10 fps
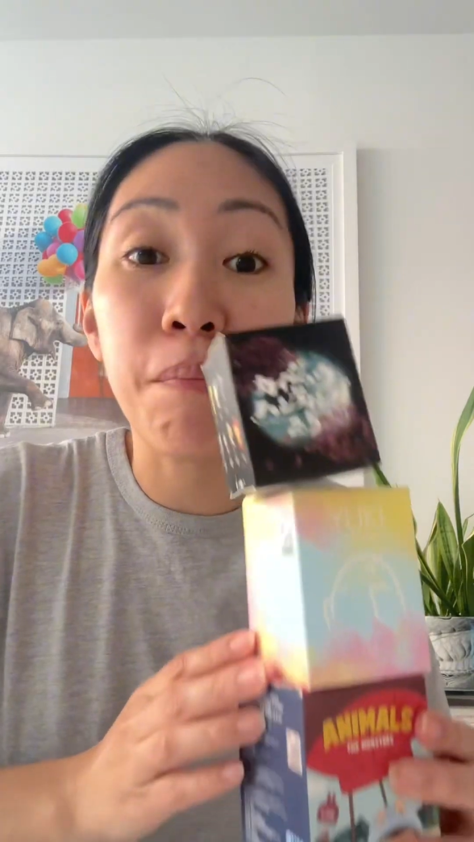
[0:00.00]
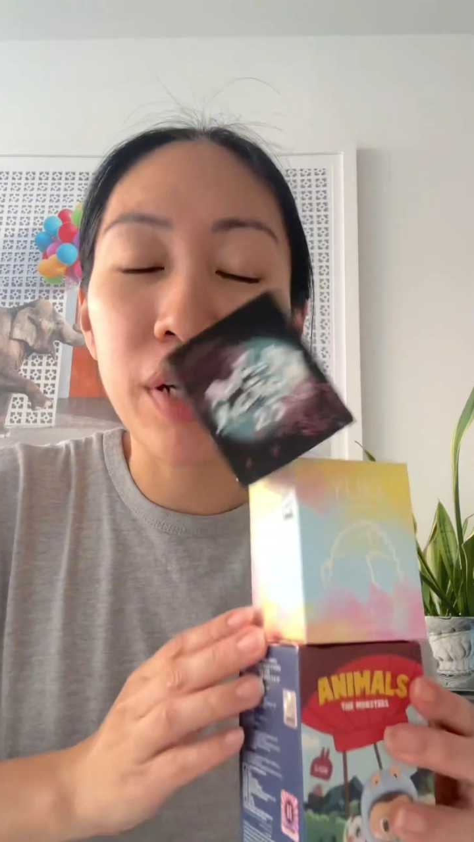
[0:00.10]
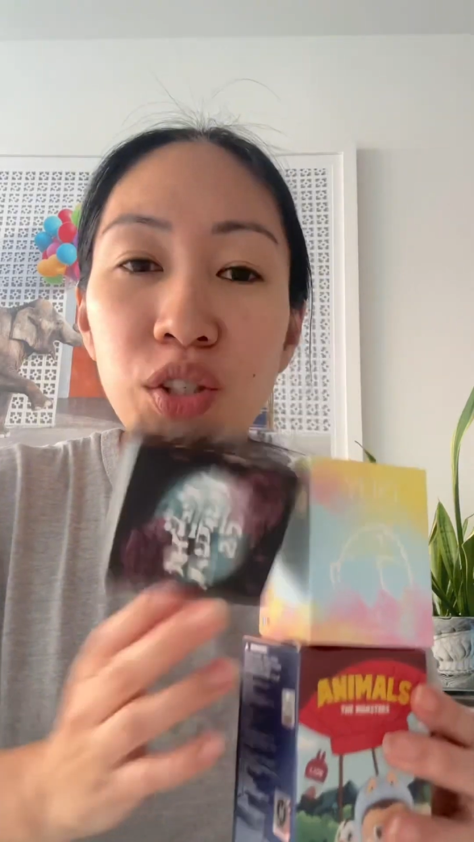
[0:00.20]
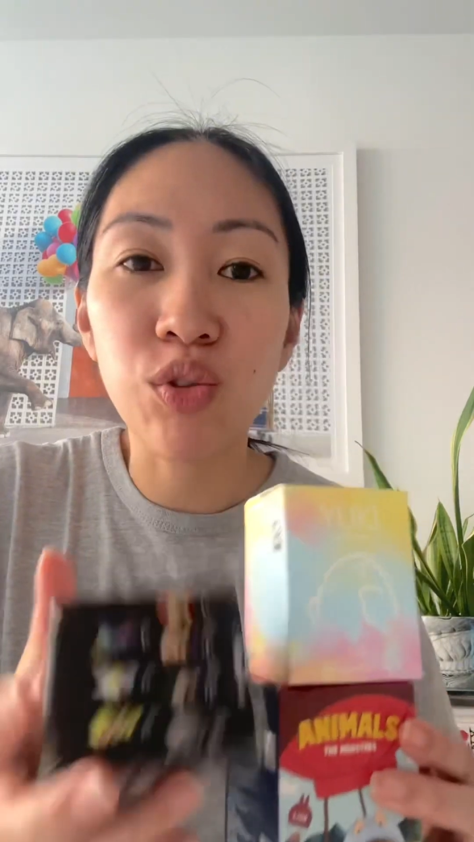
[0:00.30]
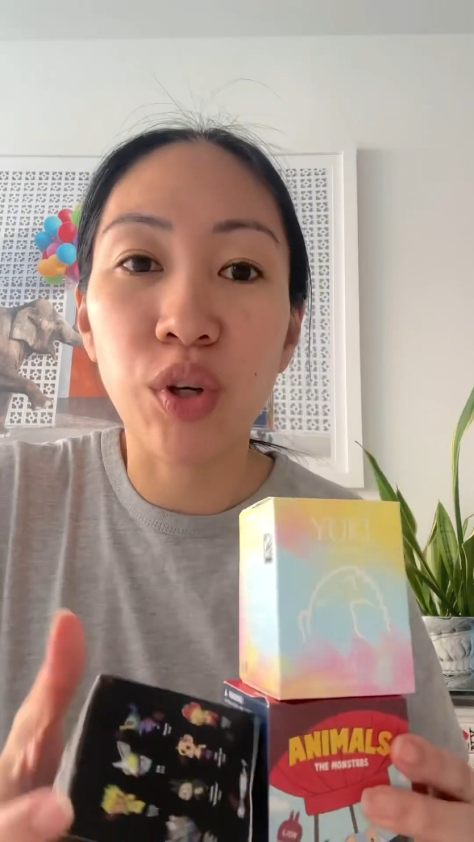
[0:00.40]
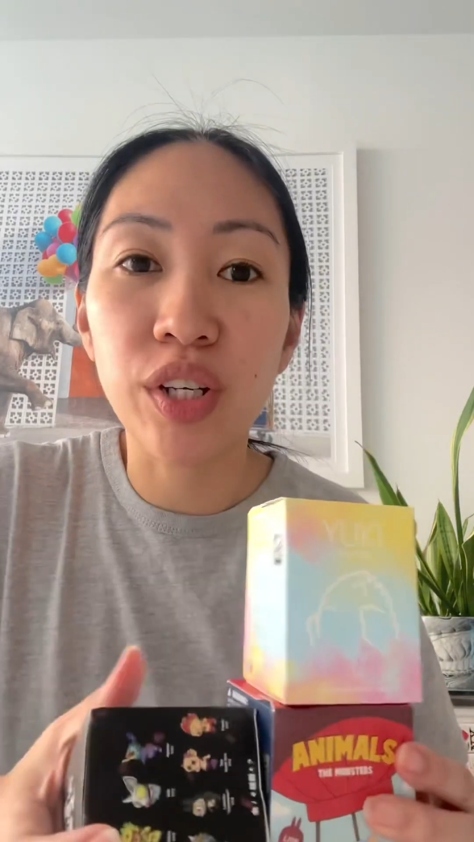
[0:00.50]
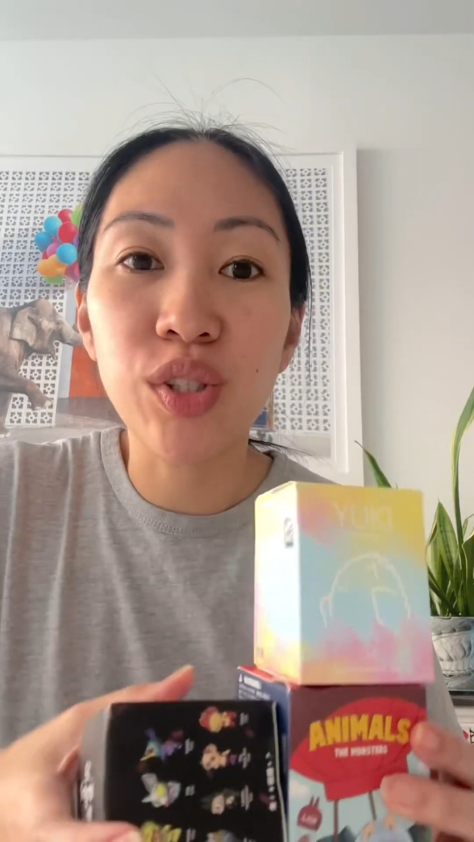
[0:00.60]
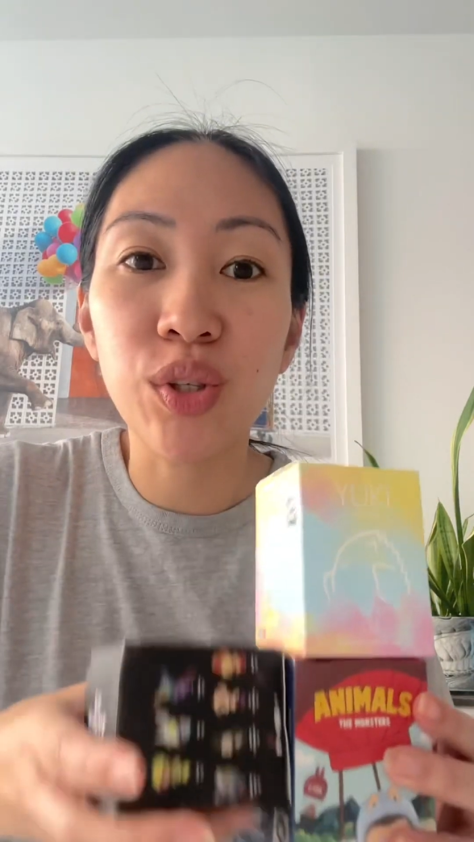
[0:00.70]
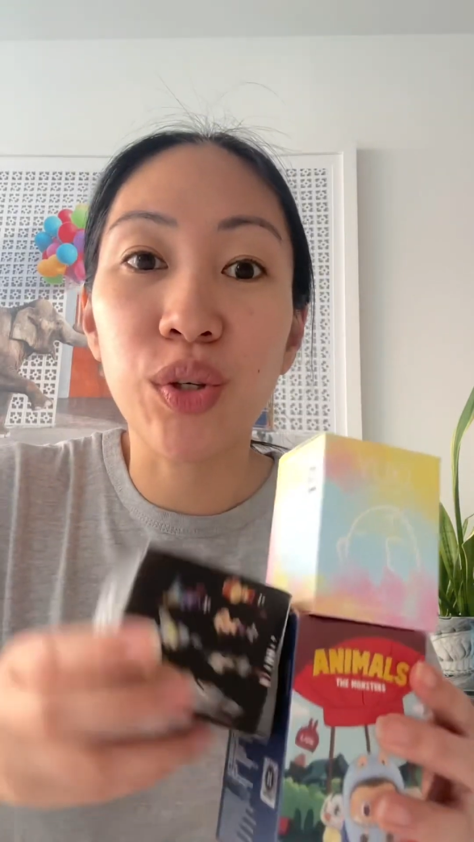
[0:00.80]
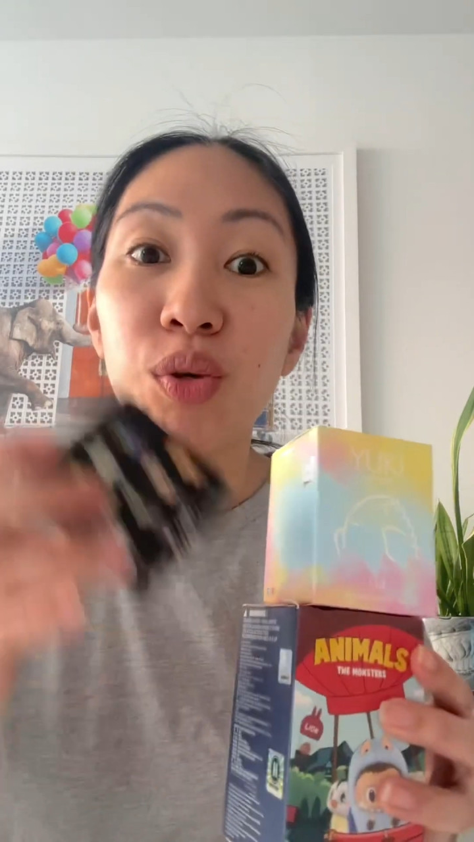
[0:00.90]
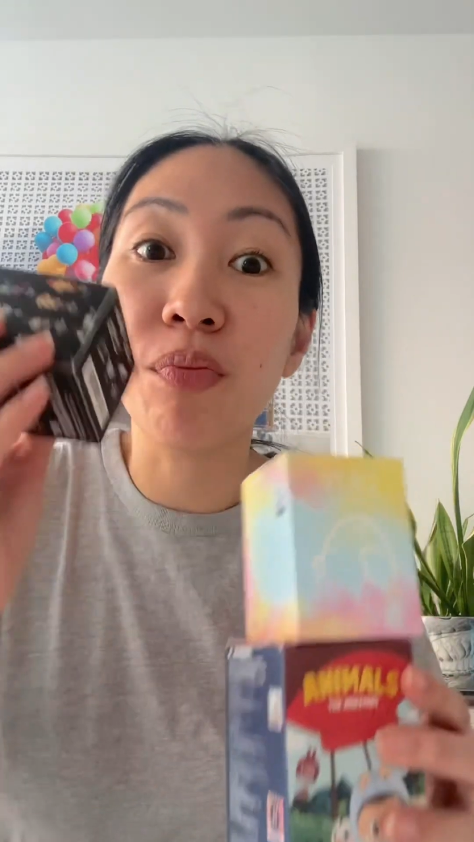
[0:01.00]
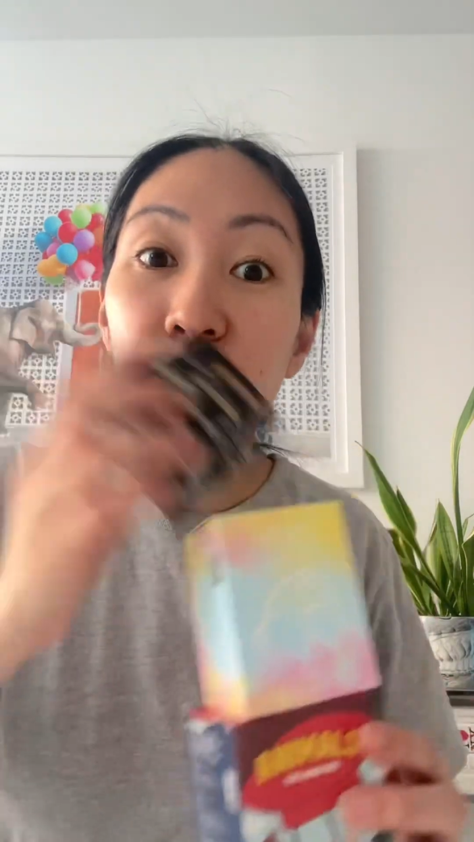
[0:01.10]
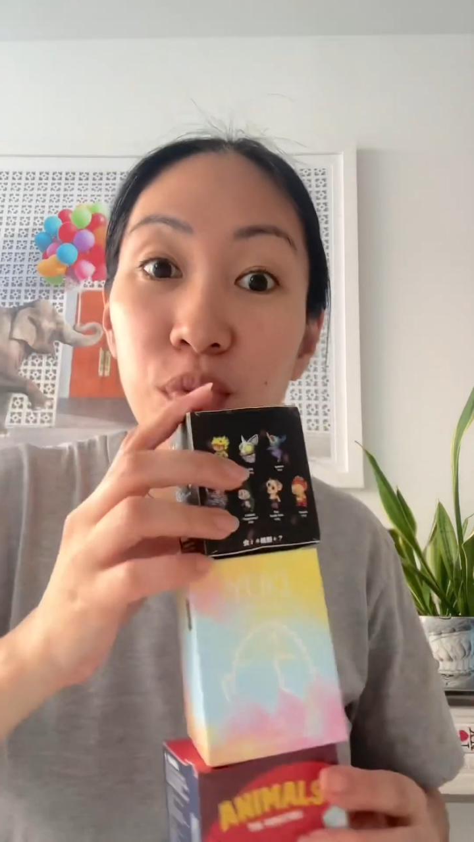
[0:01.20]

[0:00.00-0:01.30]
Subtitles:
Mart store, so you